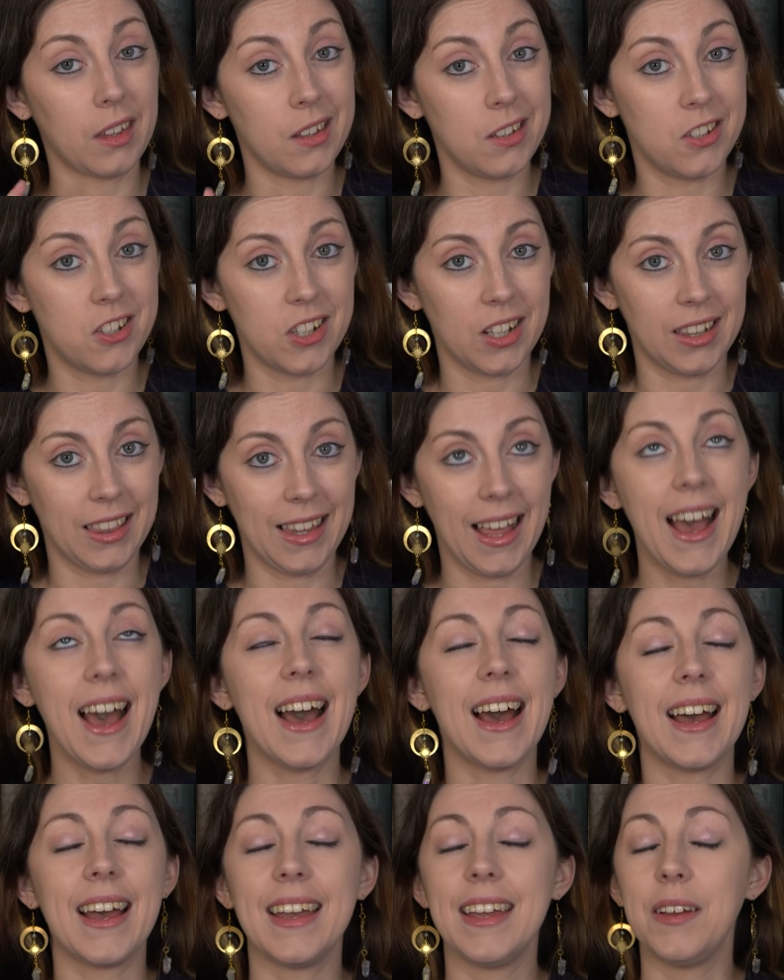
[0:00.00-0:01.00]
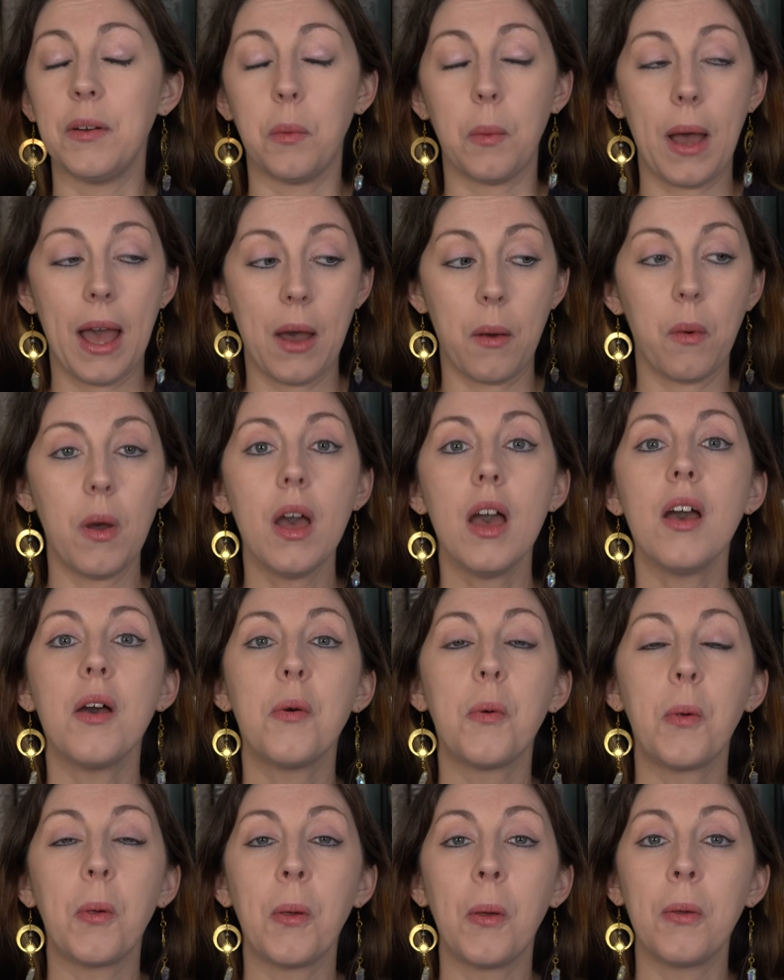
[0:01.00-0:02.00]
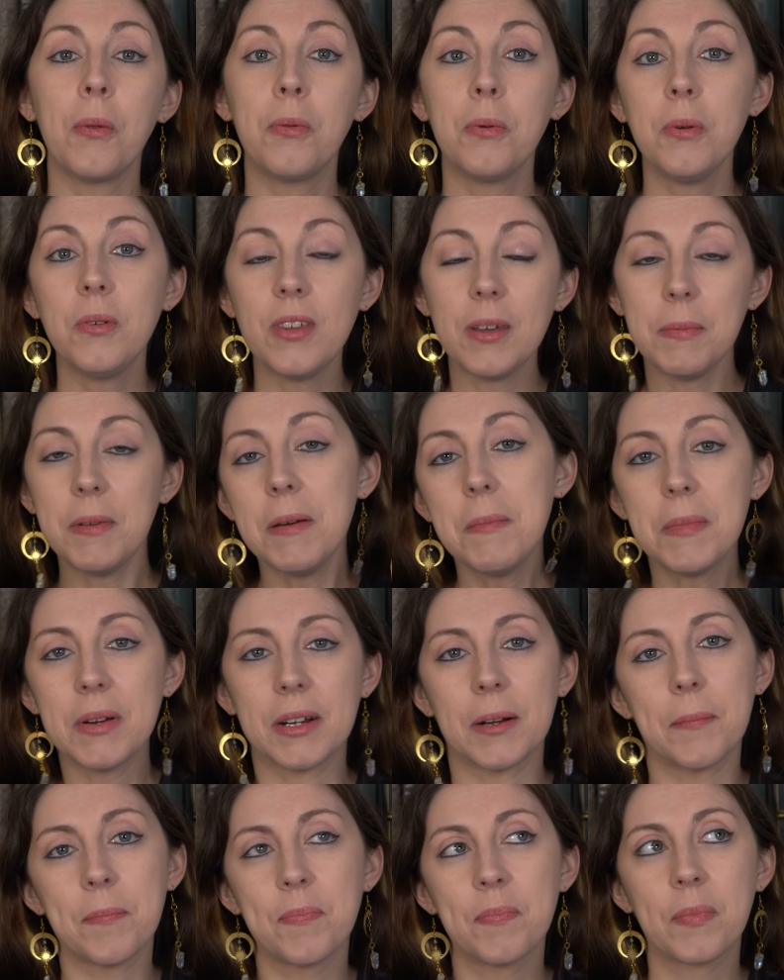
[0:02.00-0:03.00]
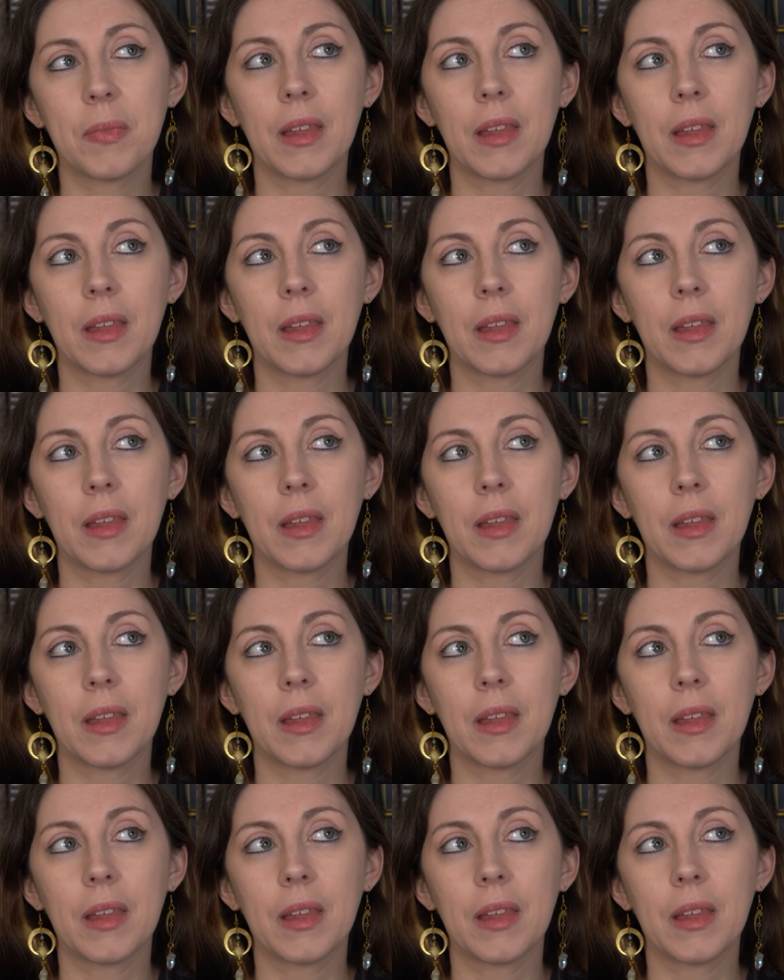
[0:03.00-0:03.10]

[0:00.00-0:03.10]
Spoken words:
July through September.